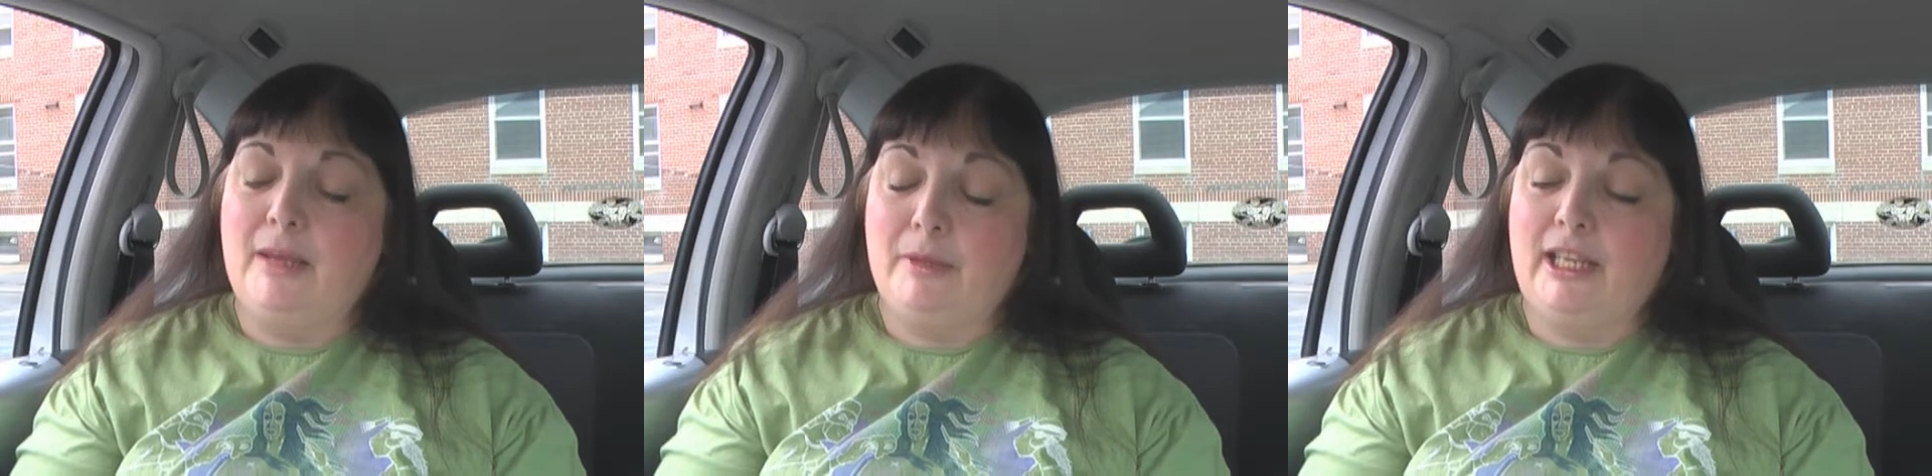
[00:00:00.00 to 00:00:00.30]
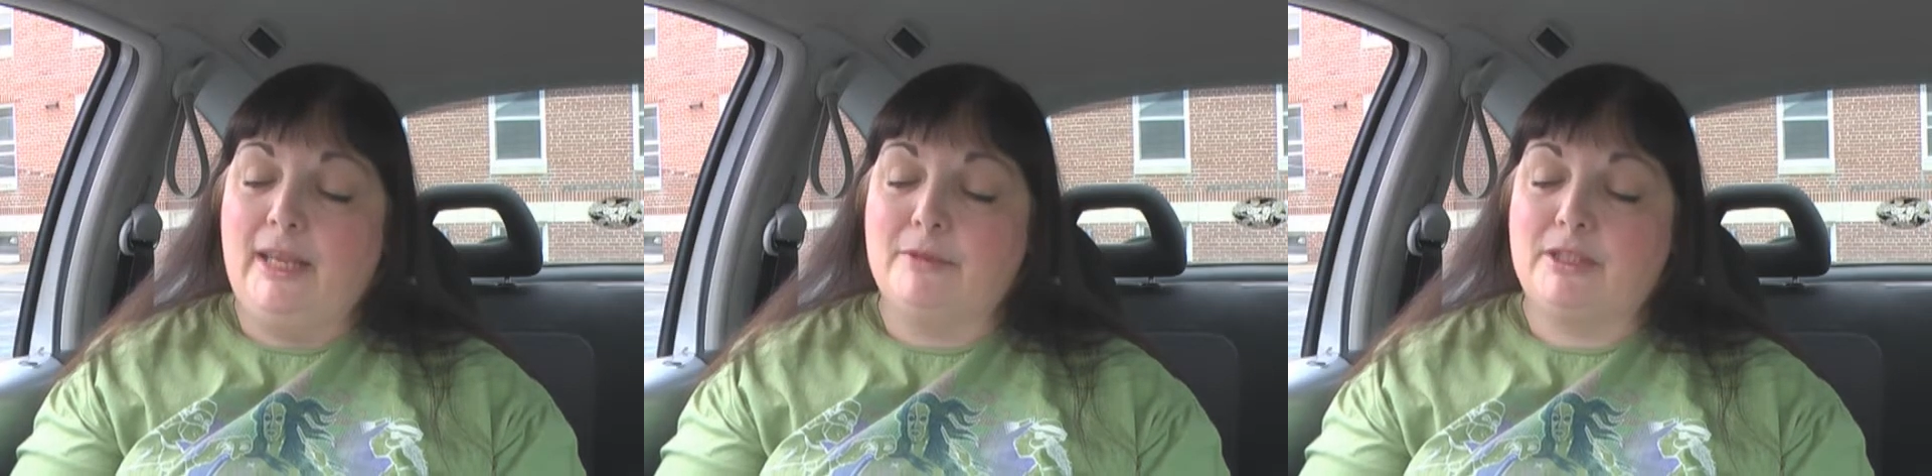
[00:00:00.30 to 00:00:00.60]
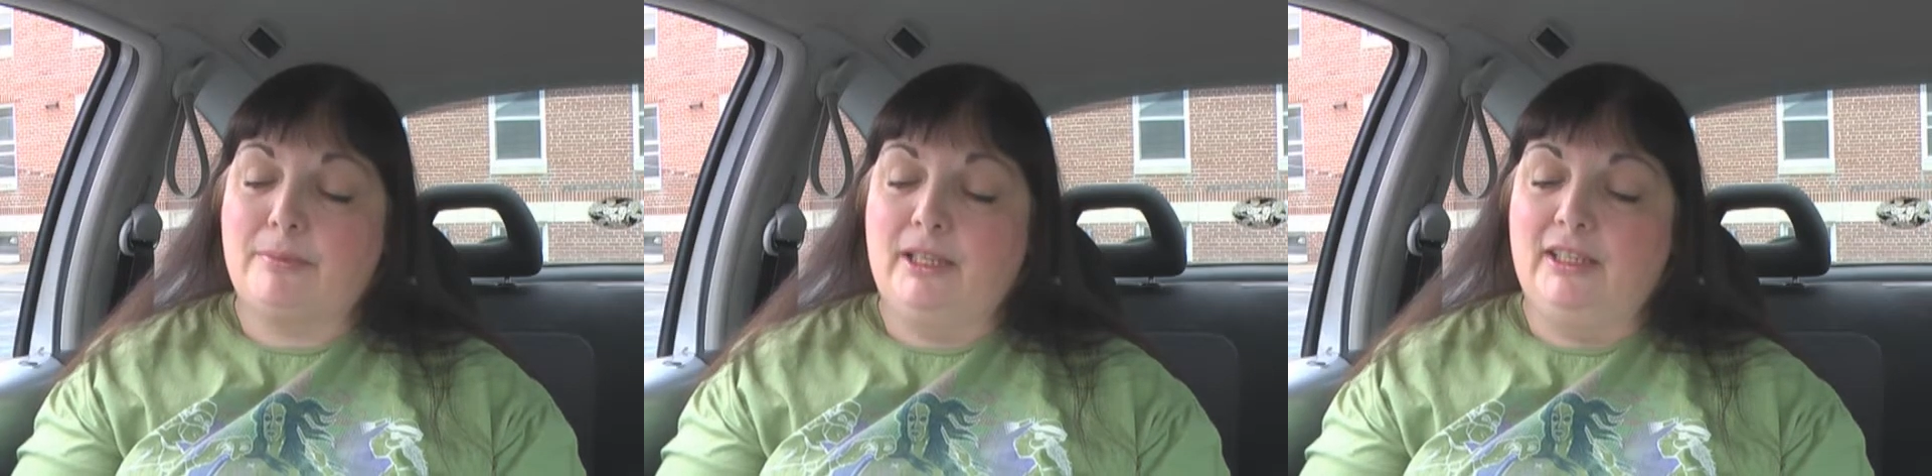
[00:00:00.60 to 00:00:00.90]
and became
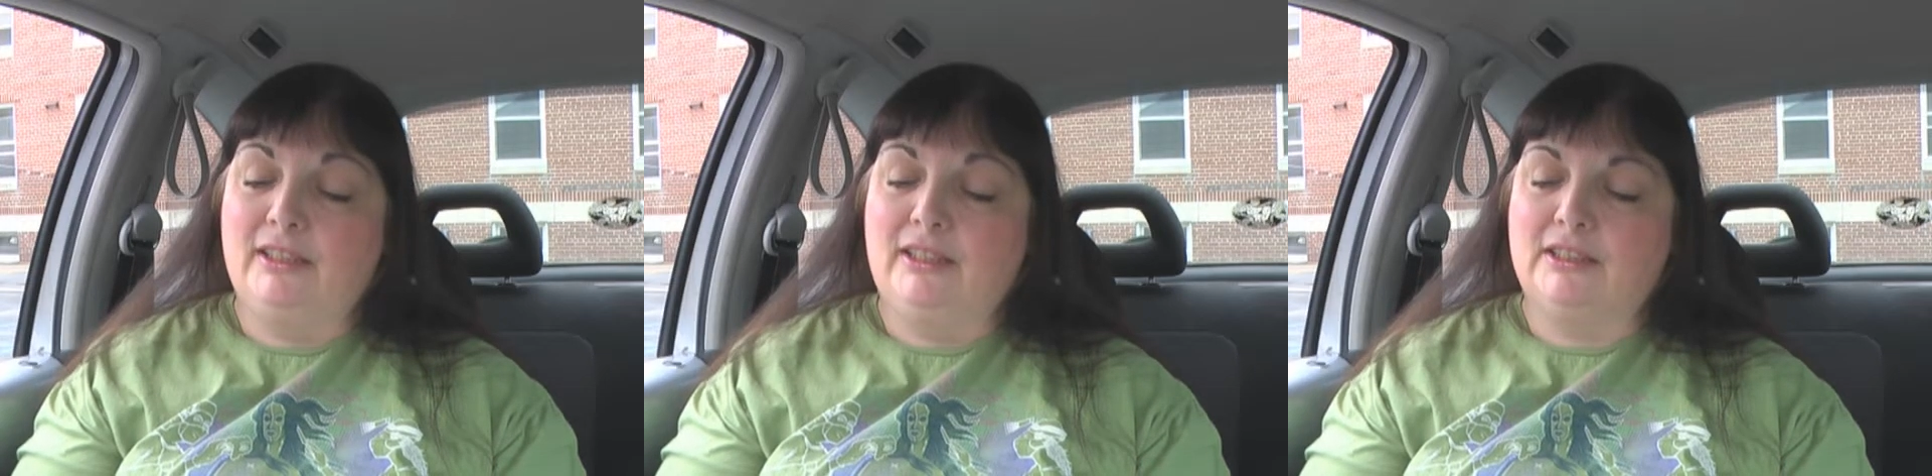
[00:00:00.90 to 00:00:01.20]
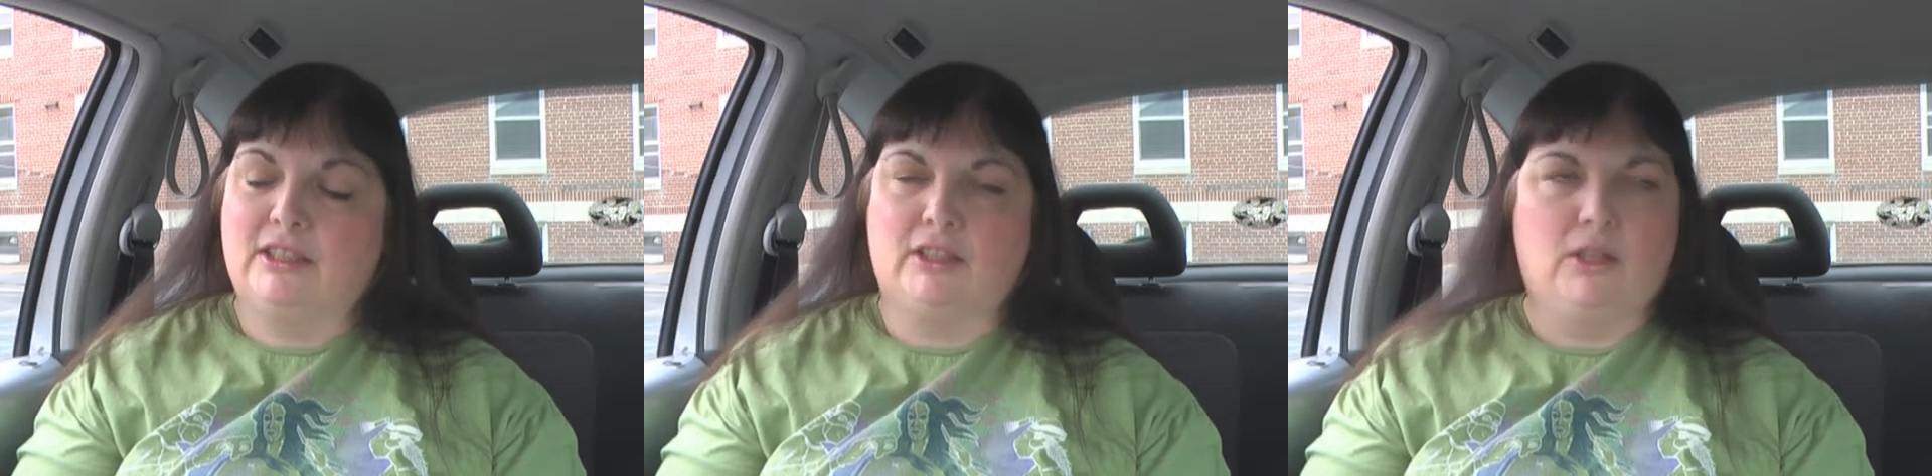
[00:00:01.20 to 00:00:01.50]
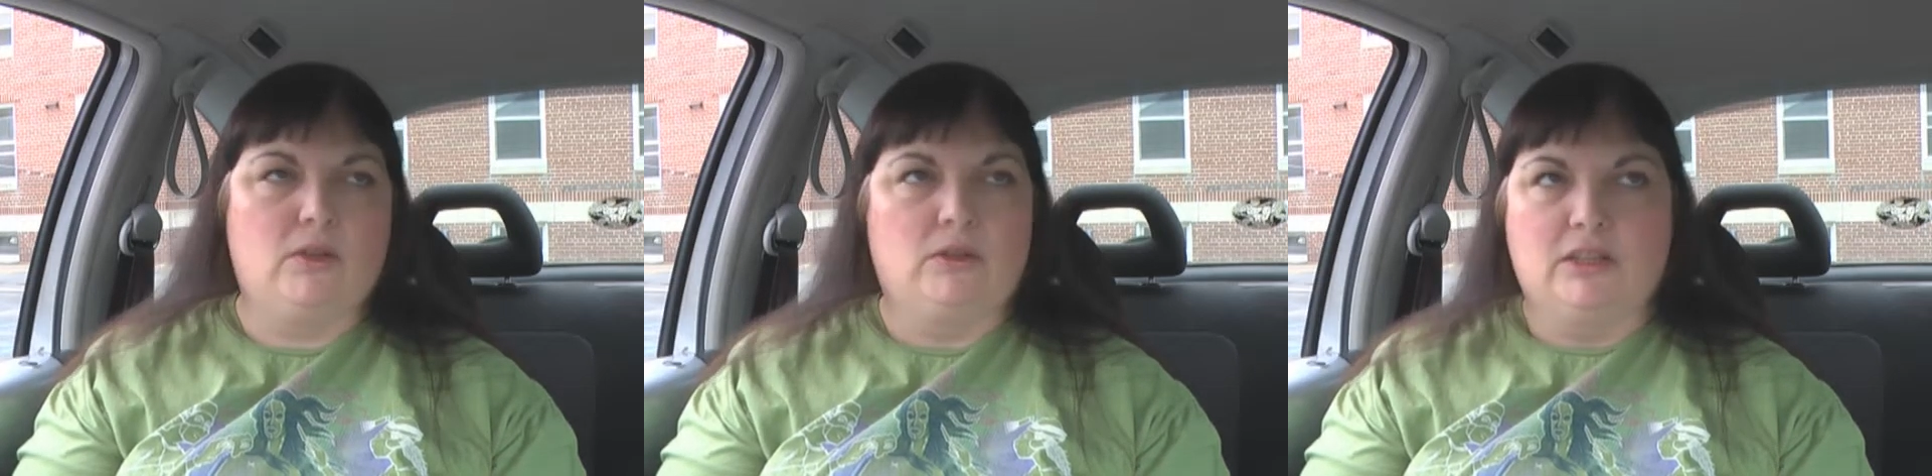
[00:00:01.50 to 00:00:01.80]
spun into the
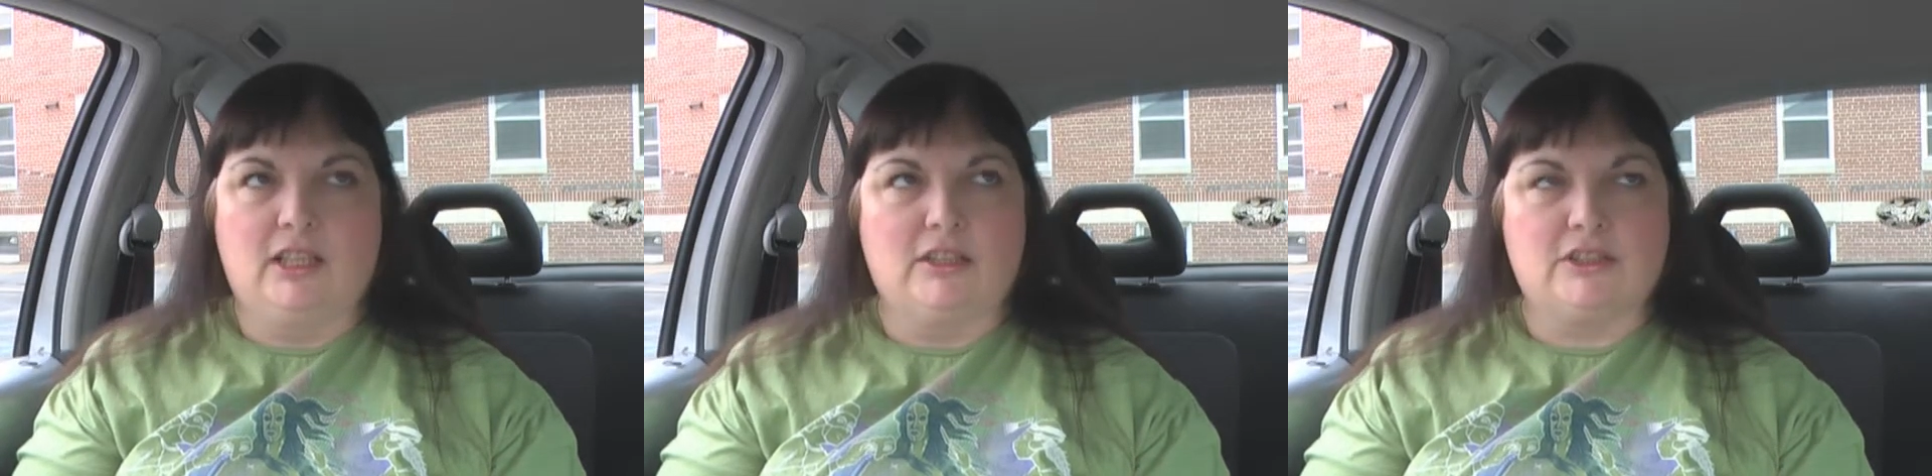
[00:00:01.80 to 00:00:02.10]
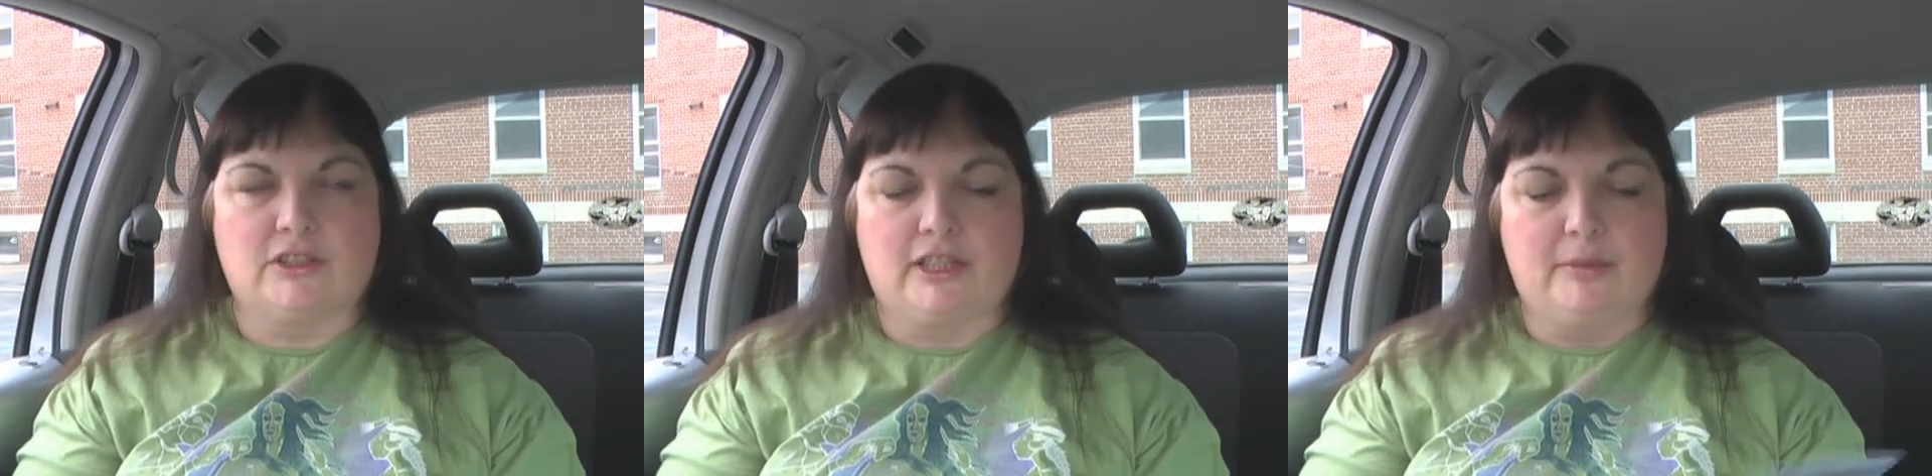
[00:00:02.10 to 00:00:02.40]
local culture.